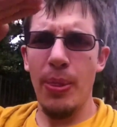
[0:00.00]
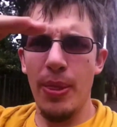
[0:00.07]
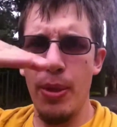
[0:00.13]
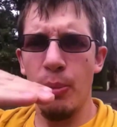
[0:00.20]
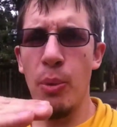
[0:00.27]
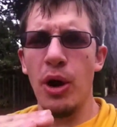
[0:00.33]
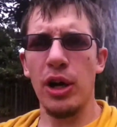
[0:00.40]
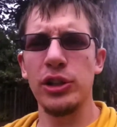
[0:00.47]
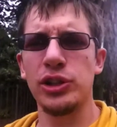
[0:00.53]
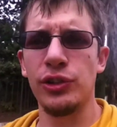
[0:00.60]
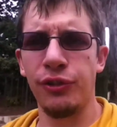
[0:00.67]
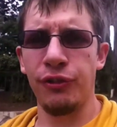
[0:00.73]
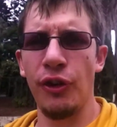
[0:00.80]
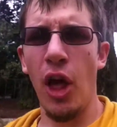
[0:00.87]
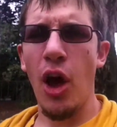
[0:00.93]
the words
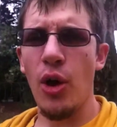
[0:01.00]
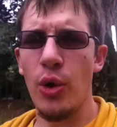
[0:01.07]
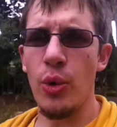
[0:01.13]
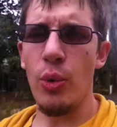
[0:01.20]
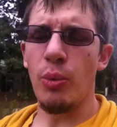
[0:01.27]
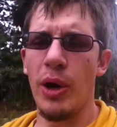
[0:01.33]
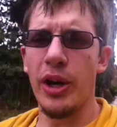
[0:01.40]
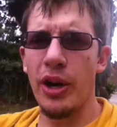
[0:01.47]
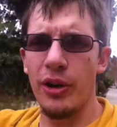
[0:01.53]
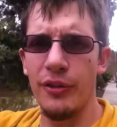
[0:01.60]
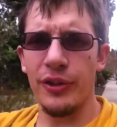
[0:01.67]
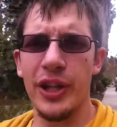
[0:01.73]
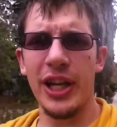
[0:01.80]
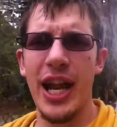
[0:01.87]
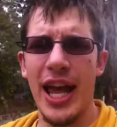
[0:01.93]
flow one over
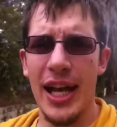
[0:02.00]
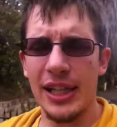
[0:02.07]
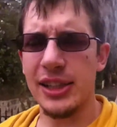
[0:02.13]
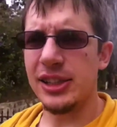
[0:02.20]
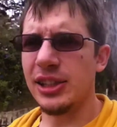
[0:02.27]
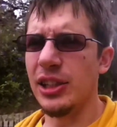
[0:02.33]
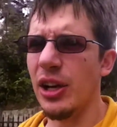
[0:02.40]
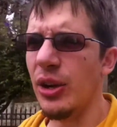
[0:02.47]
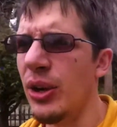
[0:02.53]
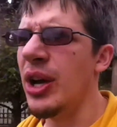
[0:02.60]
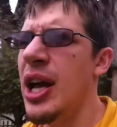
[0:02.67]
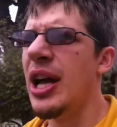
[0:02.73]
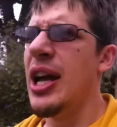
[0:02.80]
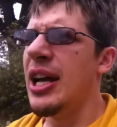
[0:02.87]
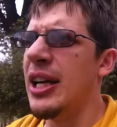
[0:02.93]
the next, you know.
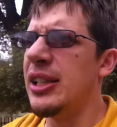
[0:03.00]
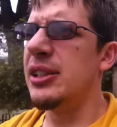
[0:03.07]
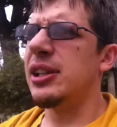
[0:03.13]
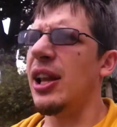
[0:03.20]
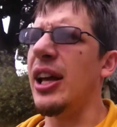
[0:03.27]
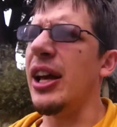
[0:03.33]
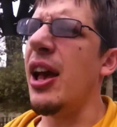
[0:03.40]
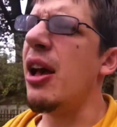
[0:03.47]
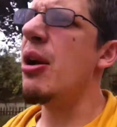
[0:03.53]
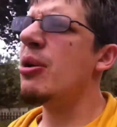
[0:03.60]
It's like,